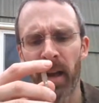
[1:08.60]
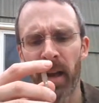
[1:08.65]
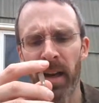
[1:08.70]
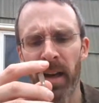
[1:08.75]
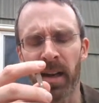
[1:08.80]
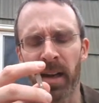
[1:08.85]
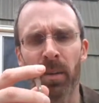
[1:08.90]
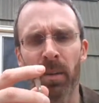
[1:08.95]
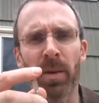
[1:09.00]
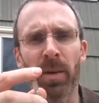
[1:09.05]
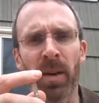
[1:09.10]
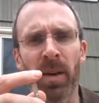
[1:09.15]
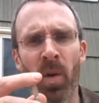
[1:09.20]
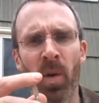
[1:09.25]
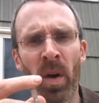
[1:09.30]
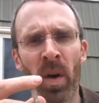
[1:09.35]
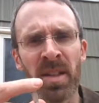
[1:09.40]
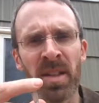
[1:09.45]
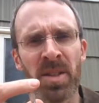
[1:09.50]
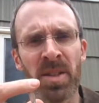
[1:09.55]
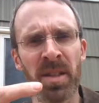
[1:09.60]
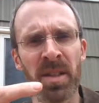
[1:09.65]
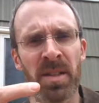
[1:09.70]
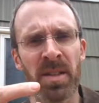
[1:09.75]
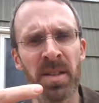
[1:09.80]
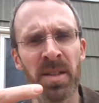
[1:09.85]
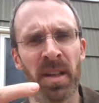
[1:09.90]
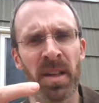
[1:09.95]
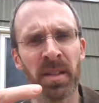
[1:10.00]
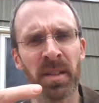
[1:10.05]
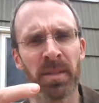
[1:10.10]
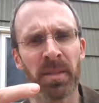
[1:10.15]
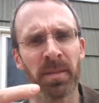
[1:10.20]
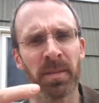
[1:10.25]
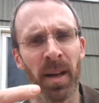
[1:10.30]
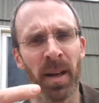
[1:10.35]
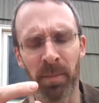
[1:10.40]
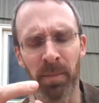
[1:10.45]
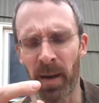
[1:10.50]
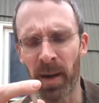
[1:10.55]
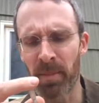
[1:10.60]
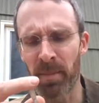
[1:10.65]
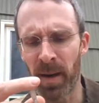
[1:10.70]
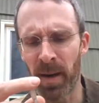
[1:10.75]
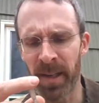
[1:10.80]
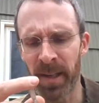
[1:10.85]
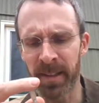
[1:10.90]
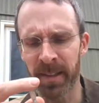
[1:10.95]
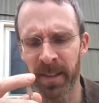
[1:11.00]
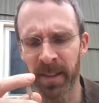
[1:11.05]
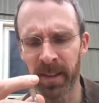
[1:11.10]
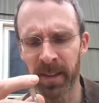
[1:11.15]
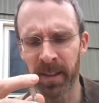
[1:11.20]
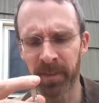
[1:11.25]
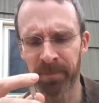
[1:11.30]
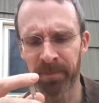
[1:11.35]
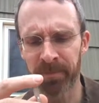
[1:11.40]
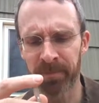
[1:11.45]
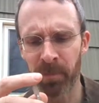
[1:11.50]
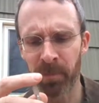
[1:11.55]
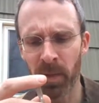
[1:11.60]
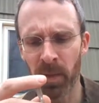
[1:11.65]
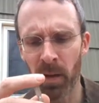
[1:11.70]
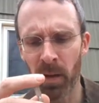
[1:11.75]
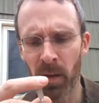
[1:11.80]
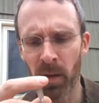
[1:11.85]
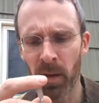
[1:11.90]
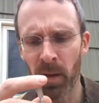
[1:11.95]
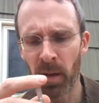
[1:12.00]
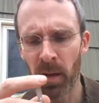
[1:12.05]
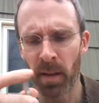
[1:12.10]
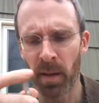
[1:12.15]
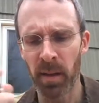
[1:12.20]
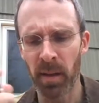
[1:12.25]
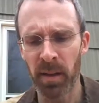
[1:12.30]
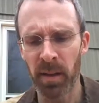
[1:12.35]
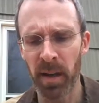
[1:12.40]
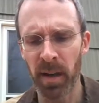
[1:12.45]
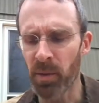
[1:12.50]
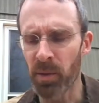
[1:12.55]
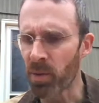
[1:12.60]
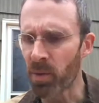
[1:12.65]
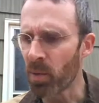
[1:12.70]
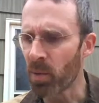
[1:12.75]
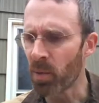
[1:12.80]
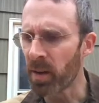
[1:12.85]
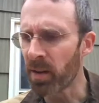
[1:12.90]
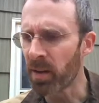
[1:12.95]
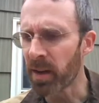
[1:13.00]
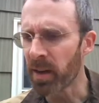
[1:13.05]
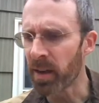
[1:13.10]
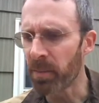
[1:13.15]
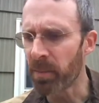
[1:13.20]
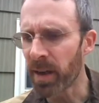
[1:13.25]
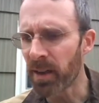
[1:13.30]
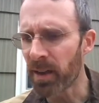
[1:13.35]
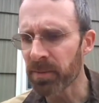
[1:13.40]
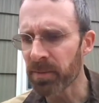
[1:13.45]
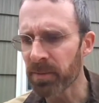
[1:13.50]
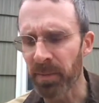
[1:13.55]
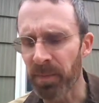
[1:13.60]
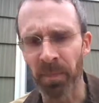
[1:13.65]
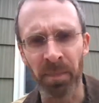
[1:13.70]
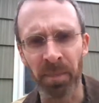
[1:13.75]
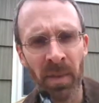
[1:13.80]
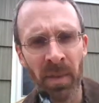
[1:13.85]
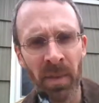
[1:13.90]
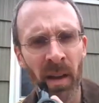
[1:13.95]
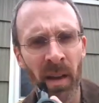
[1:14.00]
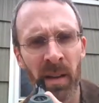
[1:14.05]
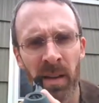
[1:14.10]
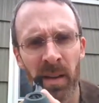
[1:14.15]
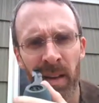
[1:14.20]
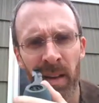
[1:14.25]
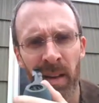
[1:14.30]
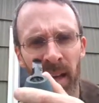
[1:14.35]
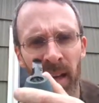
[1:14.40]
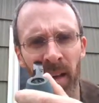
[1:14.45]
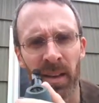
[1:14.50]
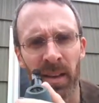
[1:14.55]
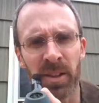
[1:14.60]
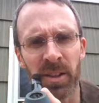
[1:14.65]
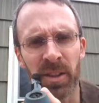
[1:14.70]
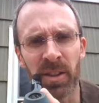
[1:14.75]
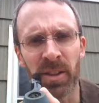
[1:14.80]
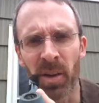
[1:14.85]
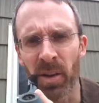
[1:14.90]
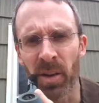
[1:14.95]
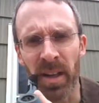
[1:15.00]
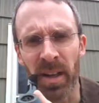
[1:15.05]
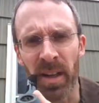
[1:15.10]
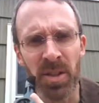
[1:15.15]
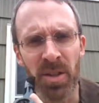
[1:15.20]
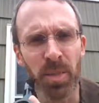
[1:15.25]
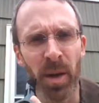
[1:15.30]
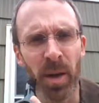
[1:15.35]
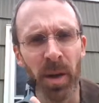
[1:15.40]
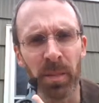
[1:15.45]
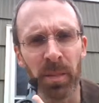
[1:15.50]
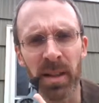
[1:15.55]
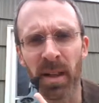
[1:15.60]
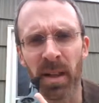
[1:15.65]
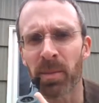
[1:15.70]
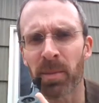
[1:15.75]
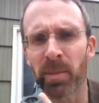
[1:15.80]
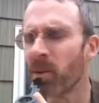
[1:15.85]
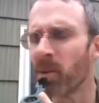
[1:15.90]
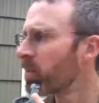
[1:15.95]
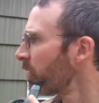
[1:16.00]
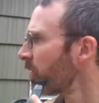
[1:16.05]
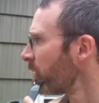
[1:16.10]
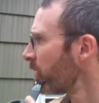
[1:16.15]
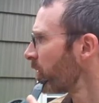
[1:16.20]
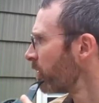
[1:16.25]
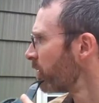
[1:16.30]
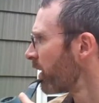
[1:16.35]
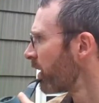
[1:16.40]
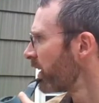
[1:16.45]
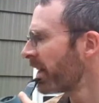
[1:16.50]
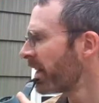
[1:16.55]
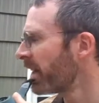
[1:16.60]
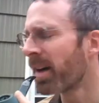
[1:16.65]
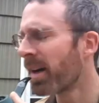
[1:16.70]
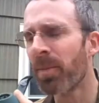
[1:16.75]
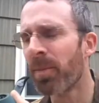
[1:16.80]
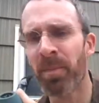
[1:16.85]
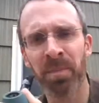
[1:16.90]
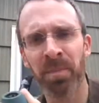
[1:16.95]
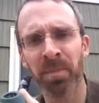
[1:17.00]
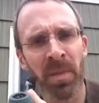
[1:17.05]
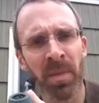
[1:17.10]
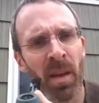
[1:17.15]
had a couple of questions on my mind that I was wondering about, and kind of let you know the experiment that I'm going through right now.